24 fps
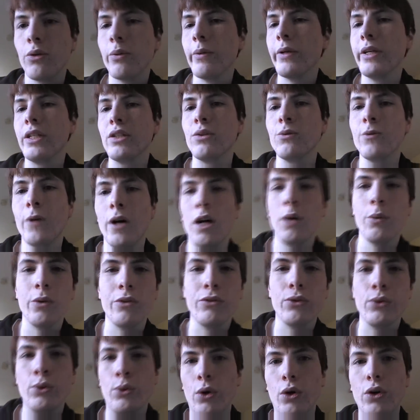the reason why
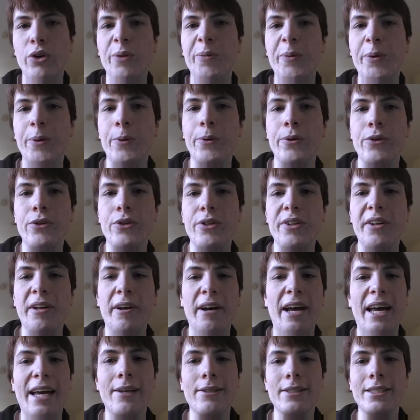we've all got computers in
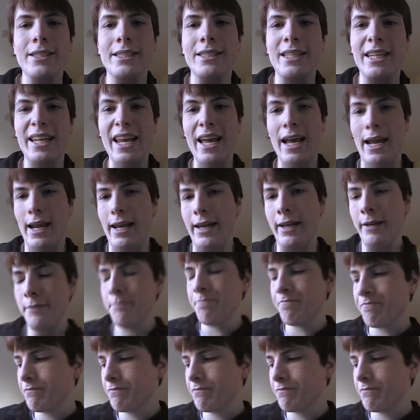our houses today.